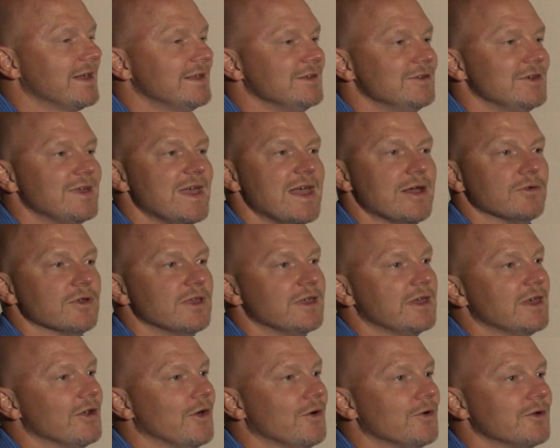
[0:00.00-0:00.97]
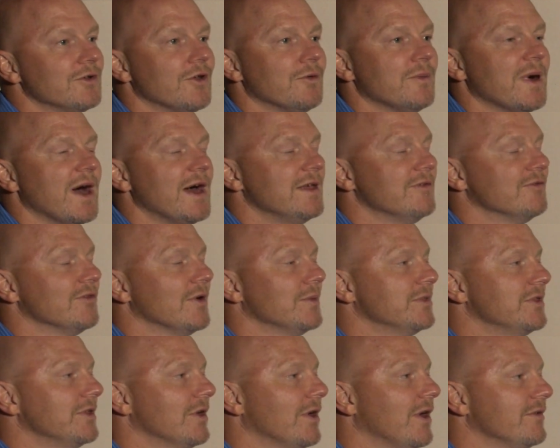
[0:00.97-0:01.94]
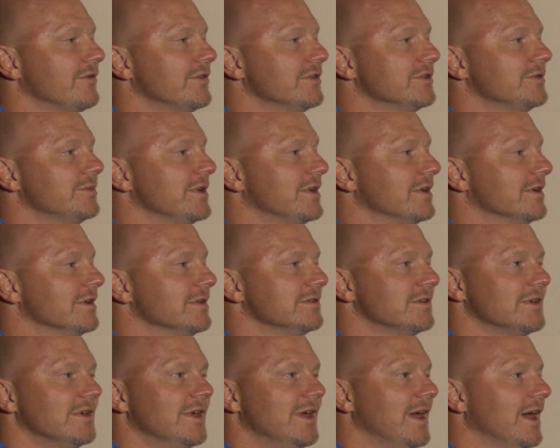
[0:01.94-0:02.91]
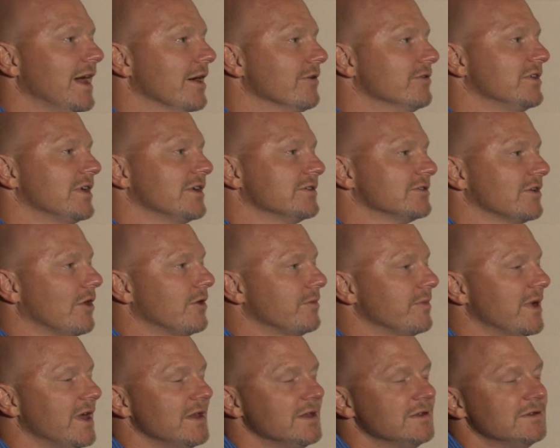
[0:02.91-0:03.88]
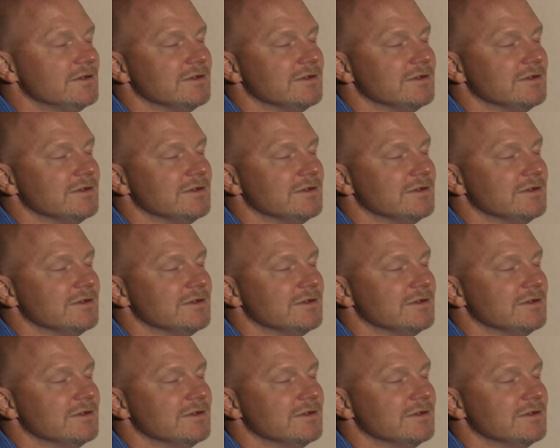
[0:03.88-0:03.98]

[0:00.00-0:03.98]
And you can't really get a hold of nobody from the office because everything's automated.